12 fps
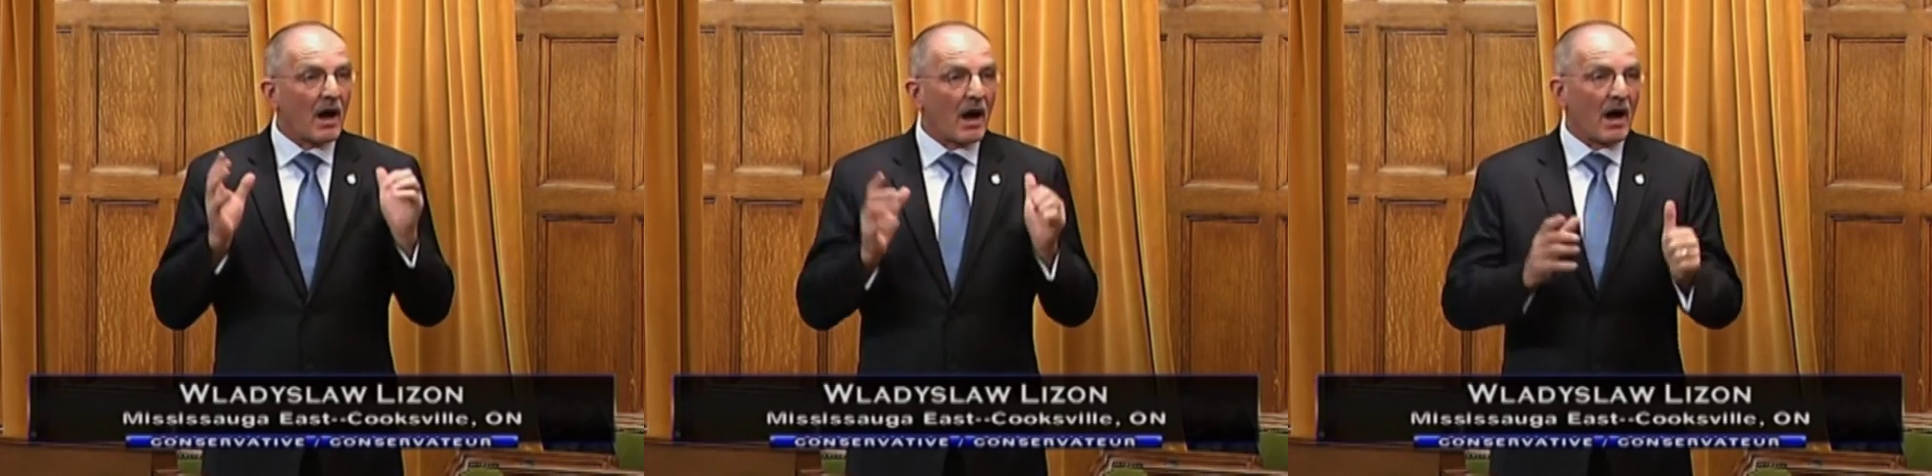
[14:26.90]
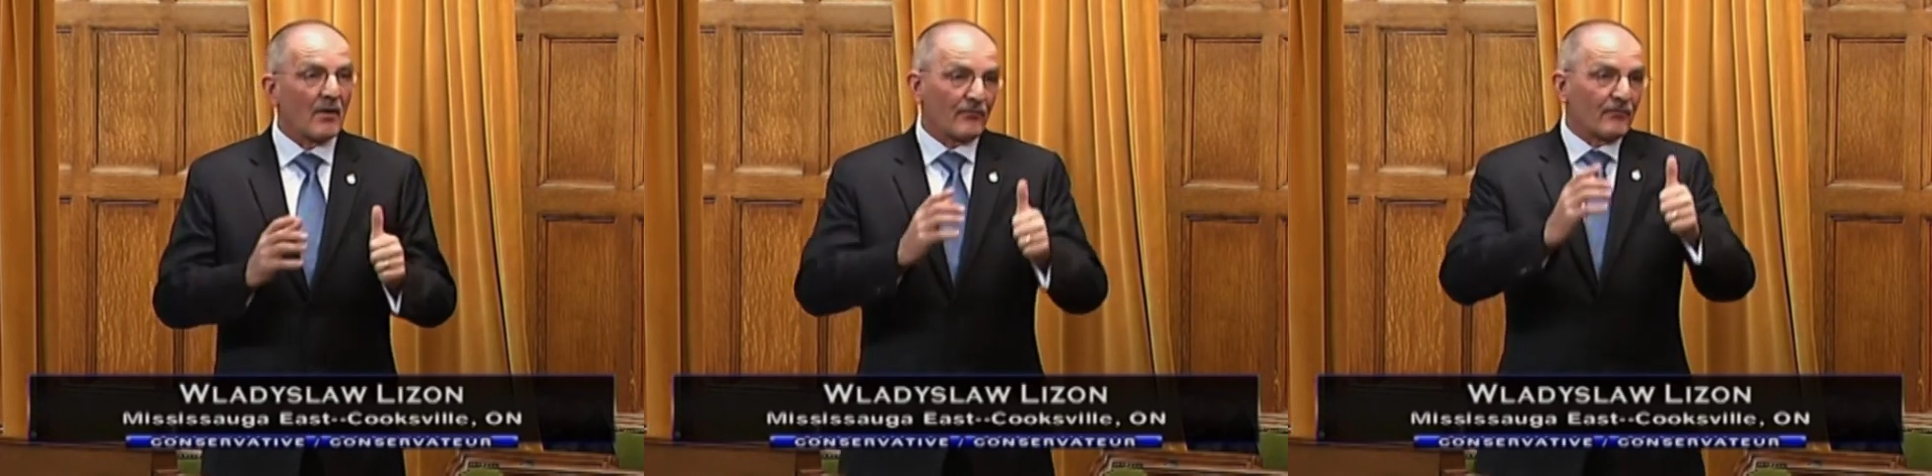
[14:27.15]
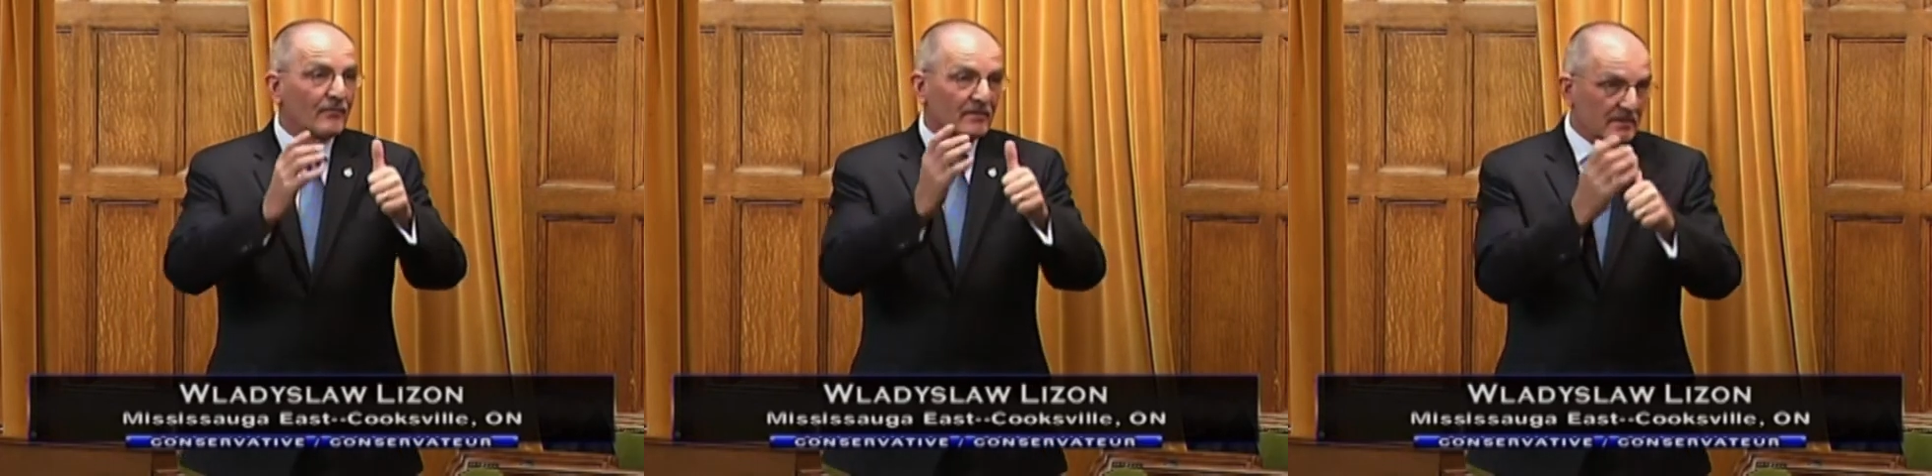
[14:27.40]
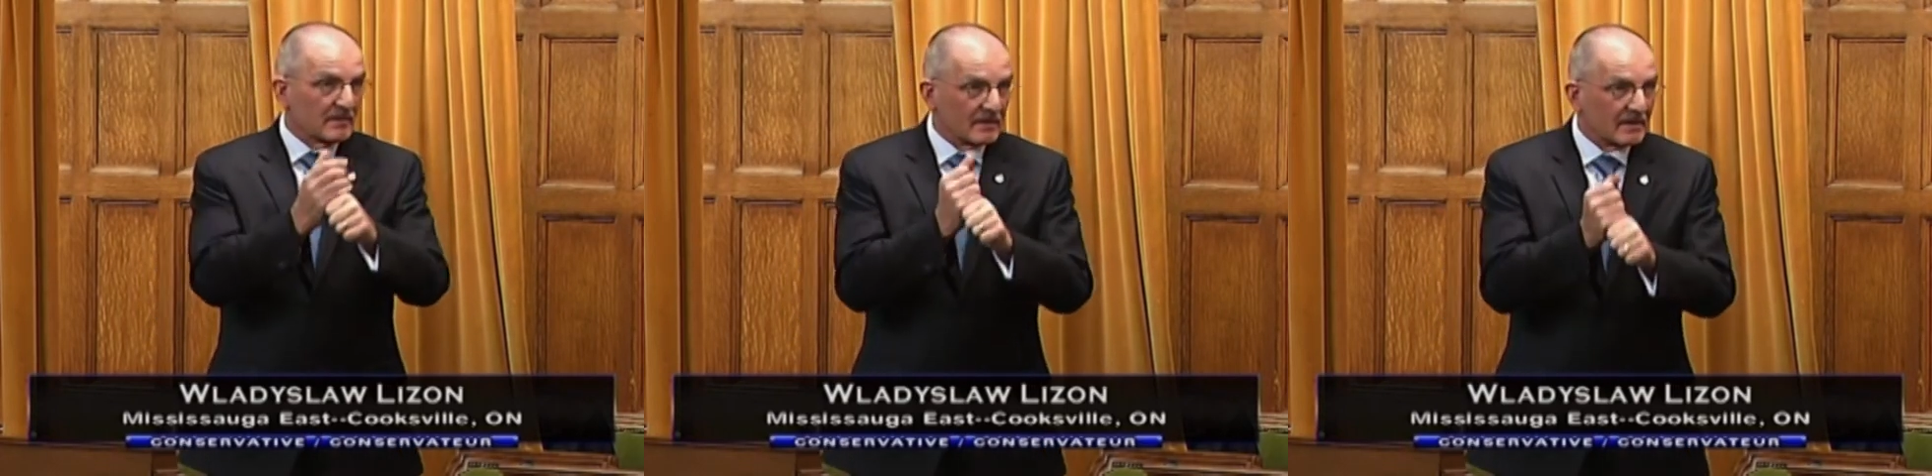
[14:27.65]
of
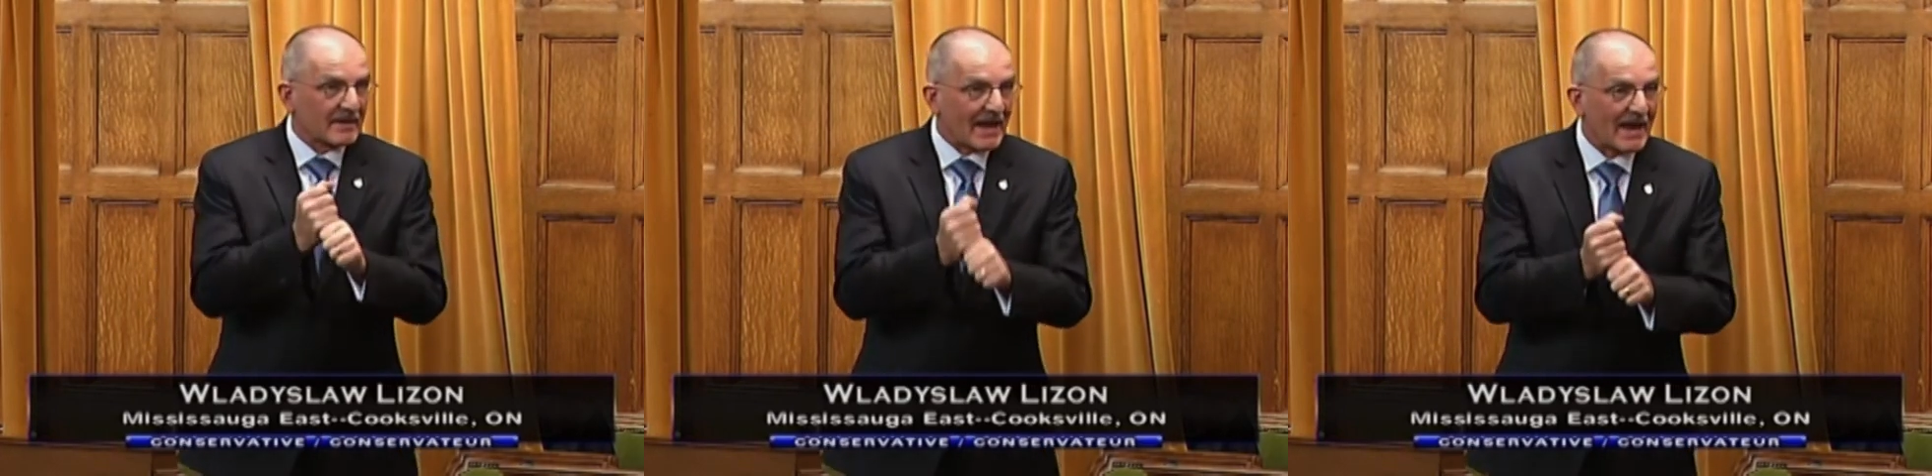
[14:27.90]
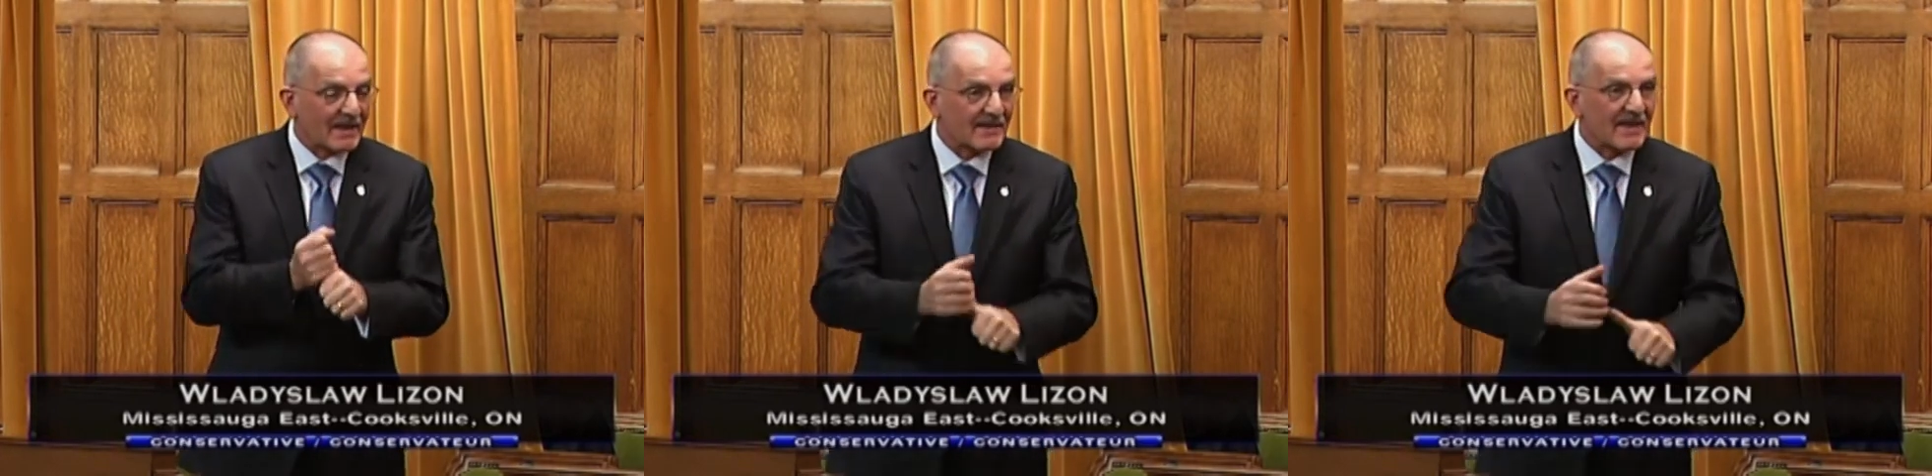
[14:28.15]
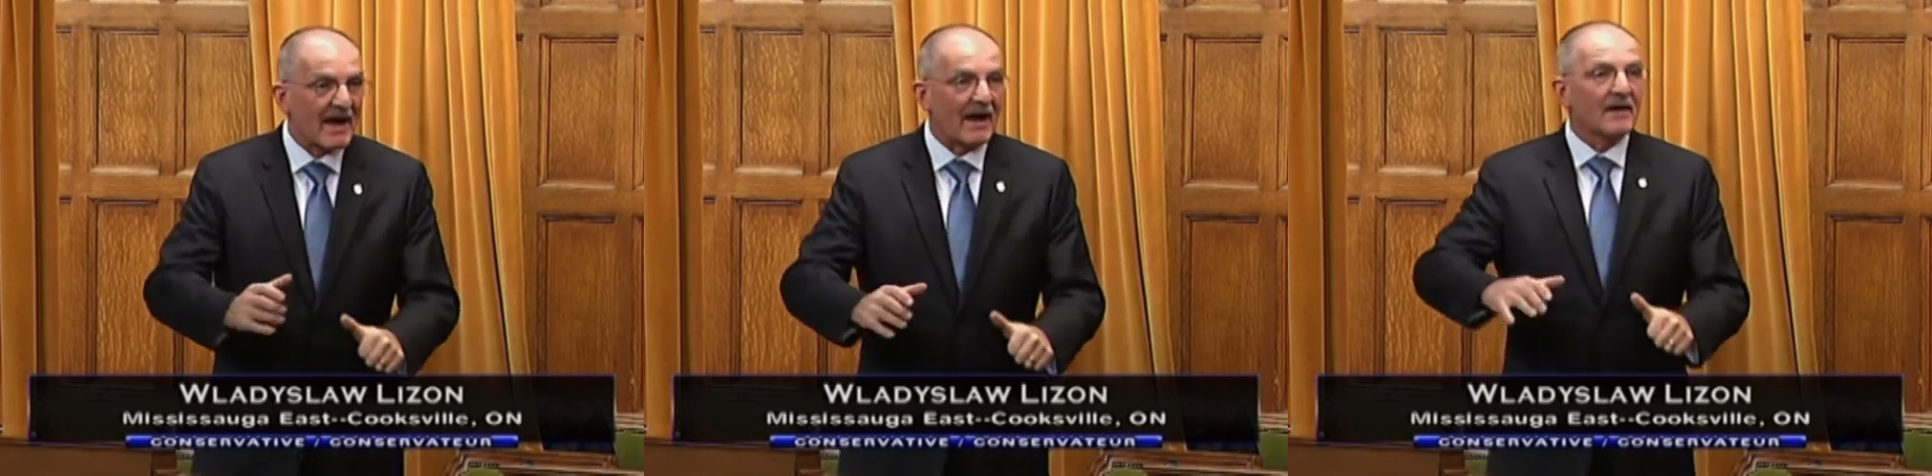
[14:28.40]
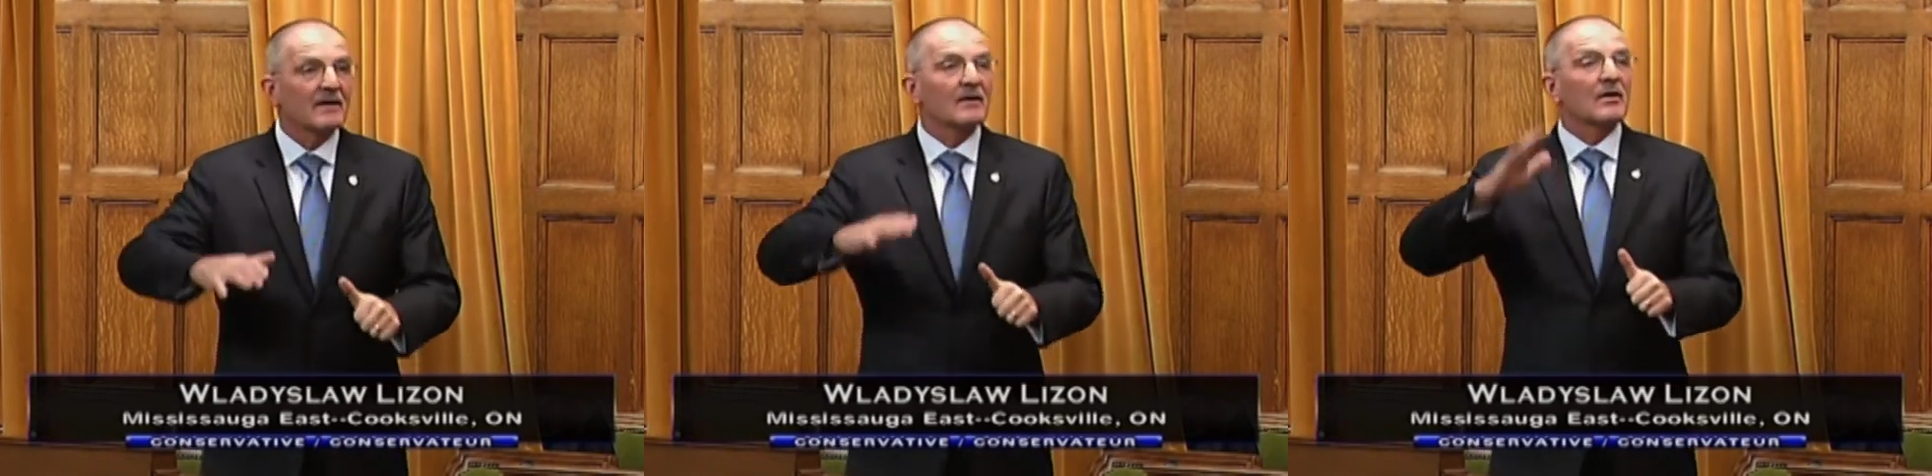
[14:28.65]
Canada,